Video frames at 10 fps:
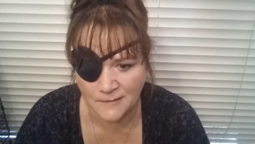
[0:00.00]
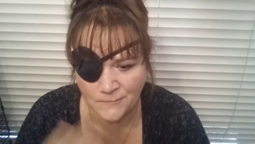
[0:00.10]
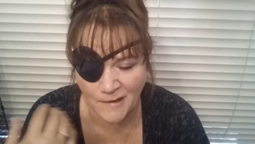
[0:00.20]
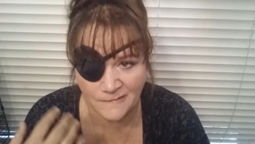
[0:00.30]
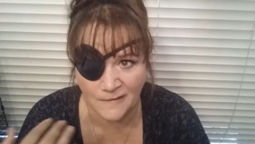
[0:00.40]

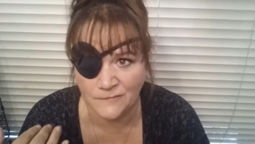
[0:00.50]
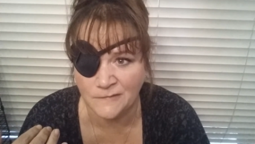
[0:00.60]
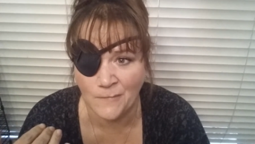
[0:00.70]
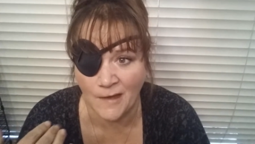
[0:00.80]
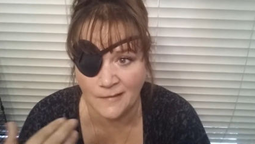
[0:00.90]
myself
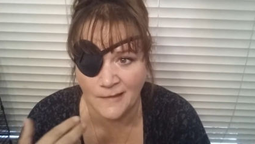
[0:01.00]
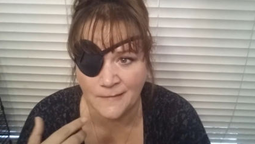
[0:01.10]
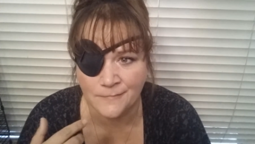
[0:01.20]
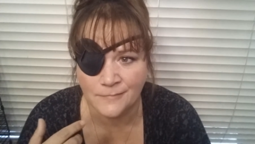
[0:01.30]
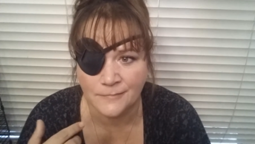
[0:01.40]

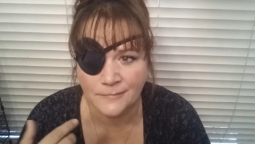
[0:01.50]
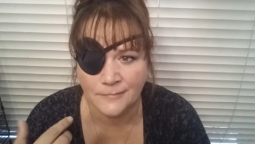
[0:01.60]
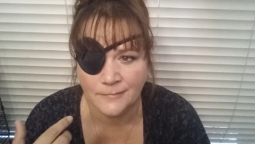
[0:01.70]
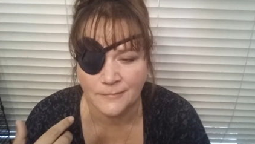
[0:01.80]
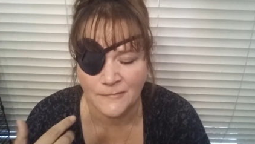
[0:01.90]
smiling.
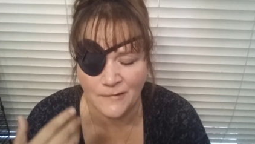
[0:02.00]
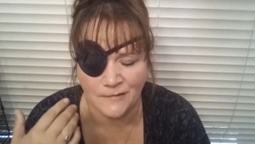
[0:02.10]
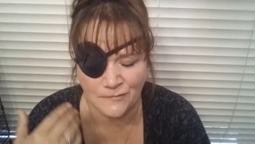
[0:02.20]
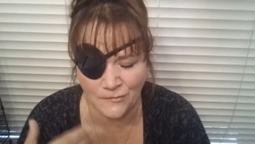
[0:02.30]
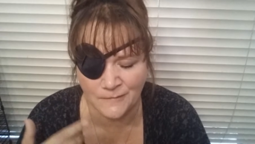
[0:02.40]
So I
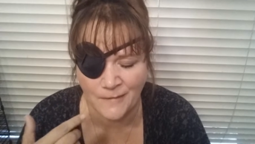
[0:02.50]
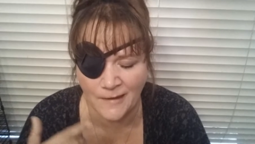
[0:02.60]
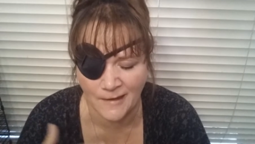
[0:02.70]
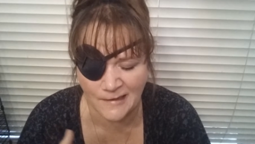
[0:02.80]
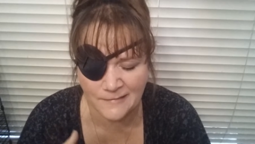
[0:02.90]
just close
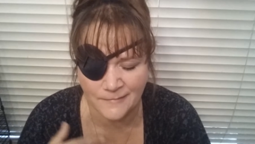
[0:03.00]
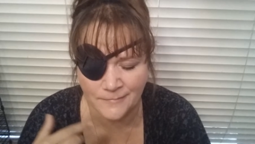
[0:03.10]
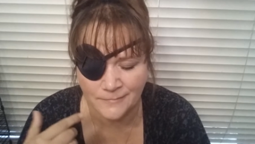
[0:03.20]
my eyes